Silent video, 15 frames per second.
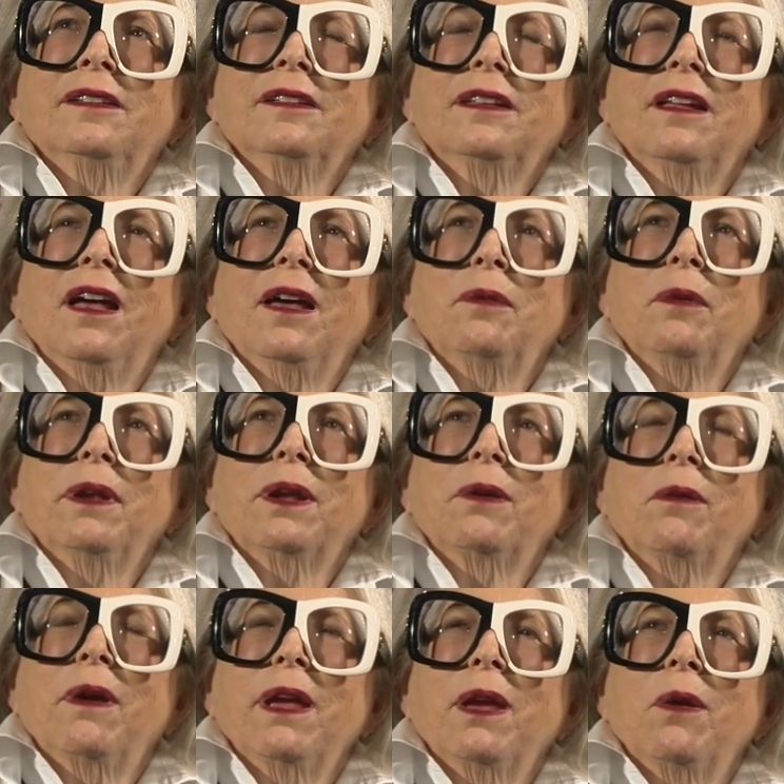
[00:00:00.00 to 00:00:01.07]
God, what a
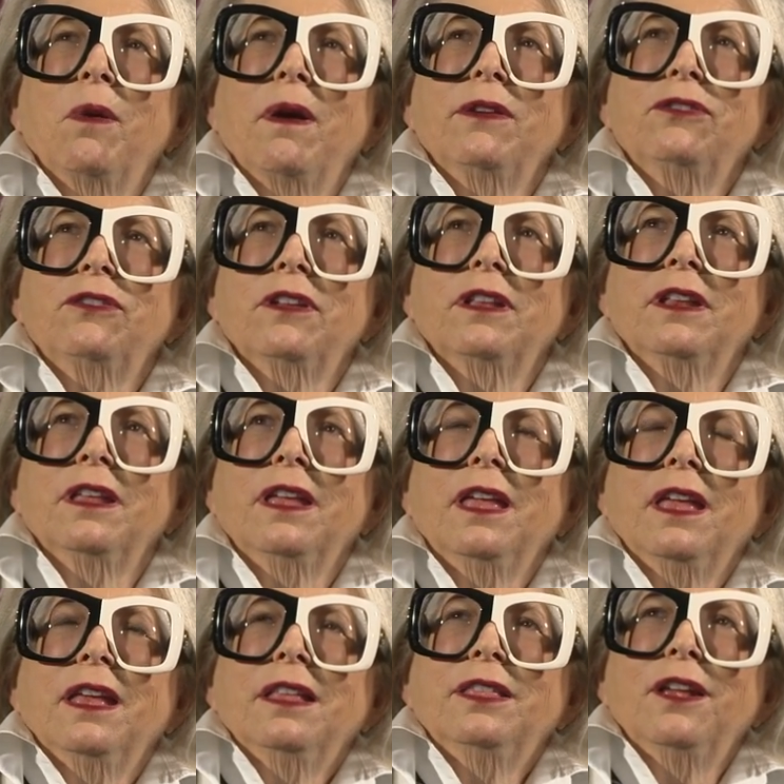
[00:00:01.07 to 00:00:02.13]
great question.
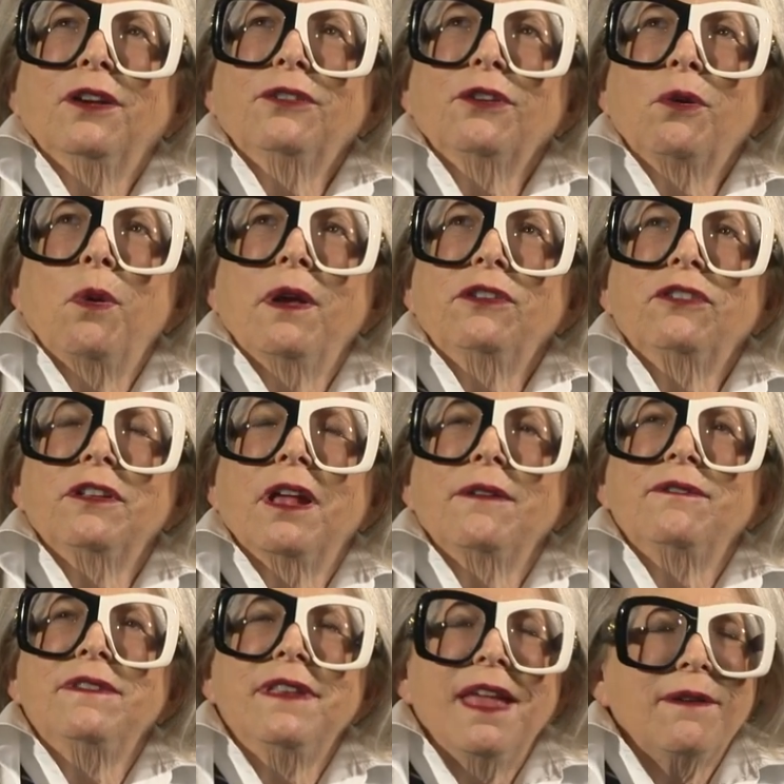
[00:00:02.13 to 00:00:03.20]
There's a question I've
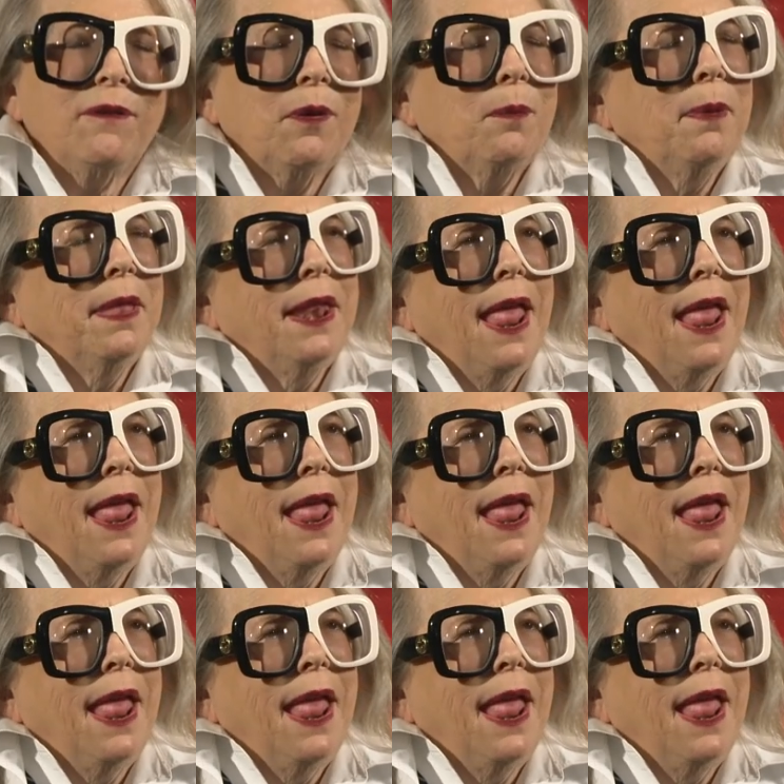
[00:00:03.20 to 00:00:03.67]
never been